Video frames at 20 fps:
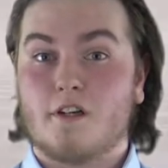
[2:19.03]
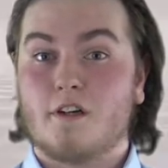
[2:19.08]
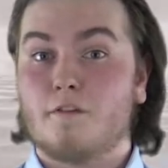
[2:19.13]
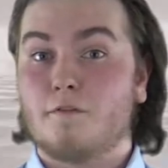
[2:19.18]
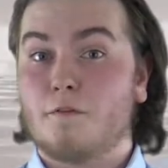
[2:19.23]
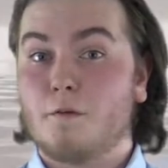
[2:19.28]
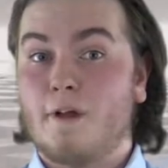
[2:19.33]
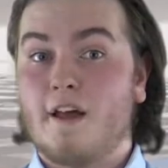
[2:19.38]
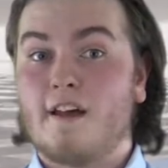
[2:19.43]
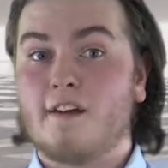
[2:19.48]

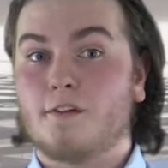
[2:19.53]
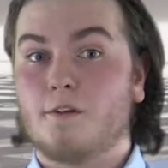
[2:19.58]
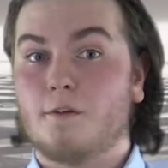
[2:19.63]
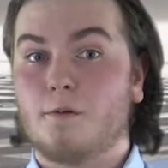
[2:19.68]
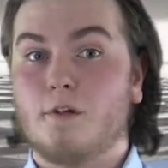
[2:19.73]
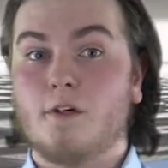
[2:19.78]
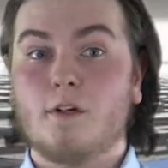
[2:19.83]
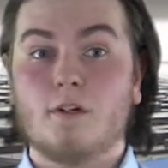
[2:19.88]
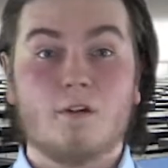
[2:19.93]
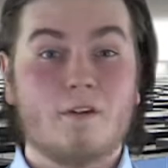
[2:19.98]
Fugaku,
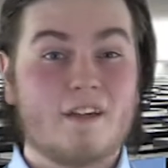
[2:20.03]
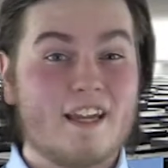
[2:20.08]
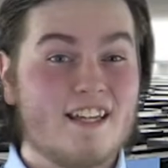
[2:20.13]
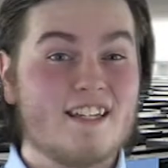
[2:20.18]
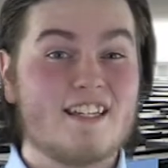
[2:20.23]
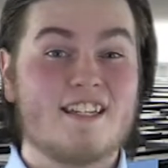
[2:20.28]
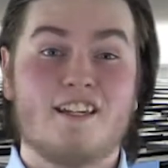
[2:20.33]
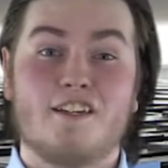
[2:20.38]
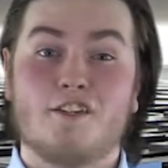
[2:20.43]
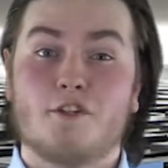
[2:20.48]

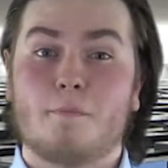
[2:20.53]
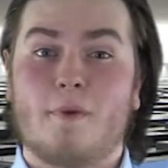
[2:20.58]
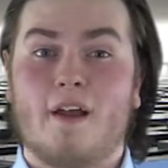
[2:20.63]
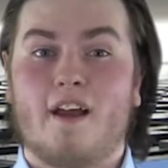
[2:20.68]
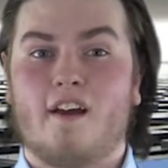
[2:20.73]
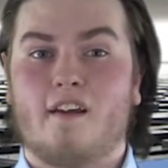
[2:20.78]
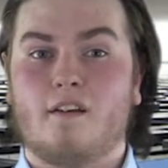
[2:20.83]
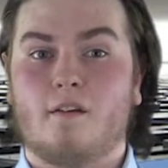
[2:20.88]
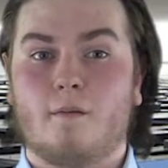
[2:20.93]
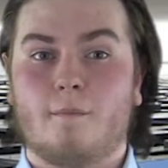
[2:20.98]
located in
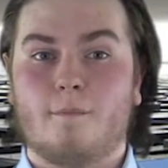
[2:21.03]
Japan.